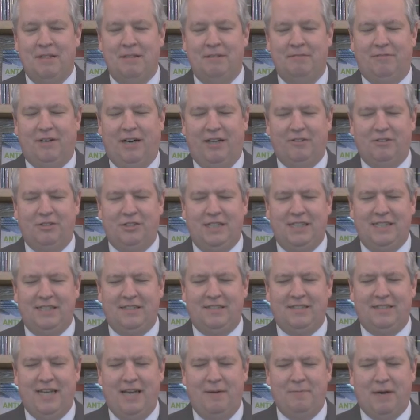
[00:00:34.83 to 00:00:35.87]
Father, in
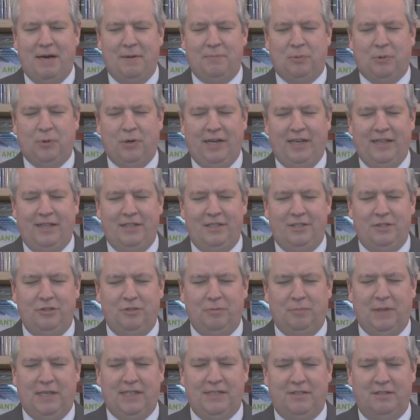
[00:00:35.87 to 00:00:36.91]
Jesus' name, I pray that you
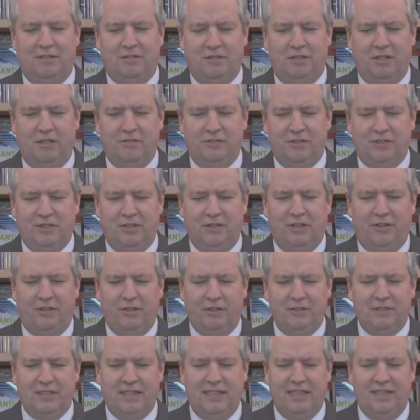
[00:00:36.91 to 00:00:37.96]
would bless our service on the
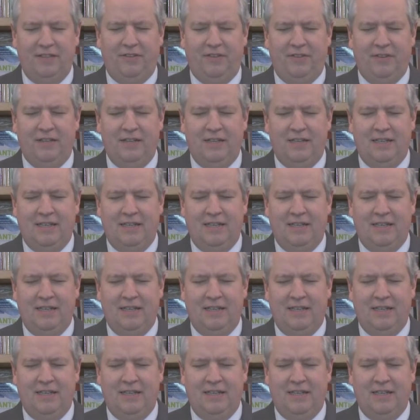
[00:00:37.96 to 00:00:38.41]
13th.